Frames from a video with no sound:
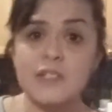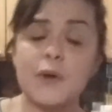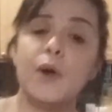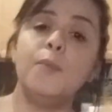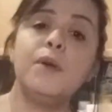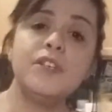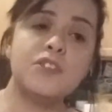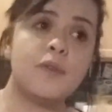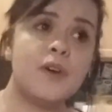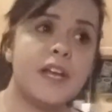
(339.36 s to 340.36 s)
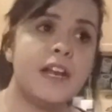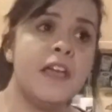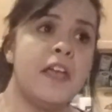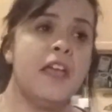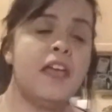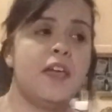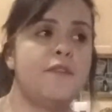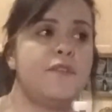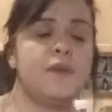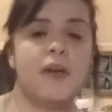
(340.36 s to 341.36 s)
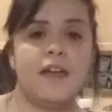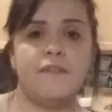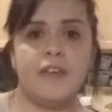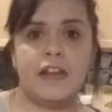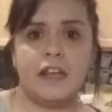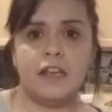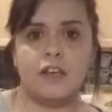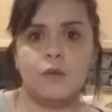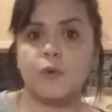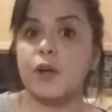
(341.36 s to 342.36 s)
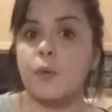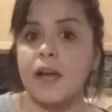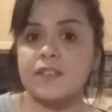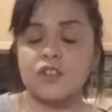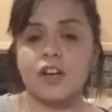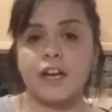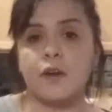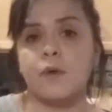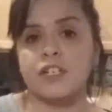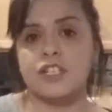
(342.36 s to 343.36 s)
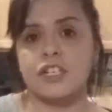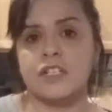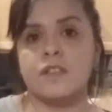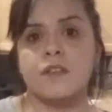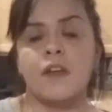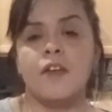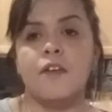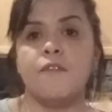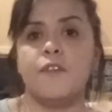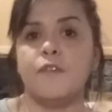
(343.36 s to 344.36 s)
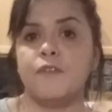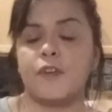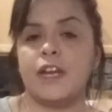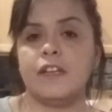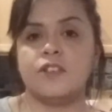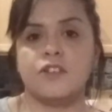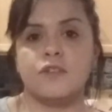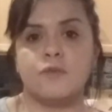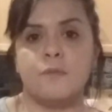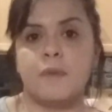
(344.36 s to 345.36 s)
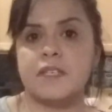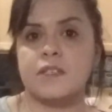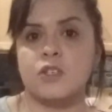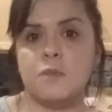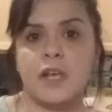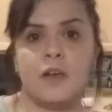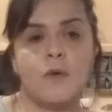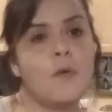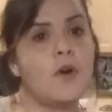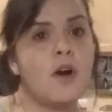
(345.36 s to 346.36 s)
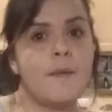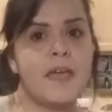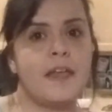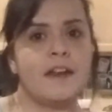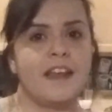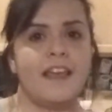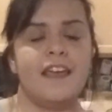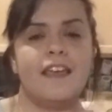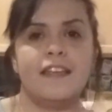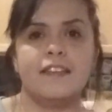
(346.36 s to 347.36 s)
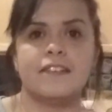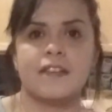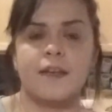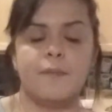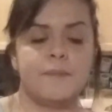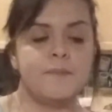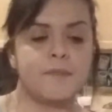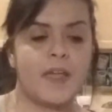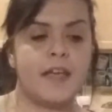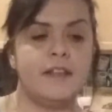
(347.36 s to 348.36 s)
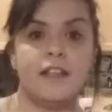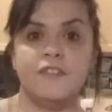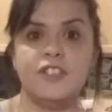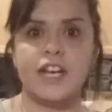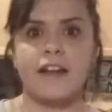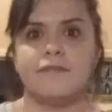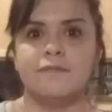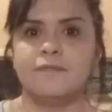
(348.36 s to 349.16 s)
So I hope you enjoyed. If you have any requests or any questions, feel free to message me or comment, and I'd love to chat.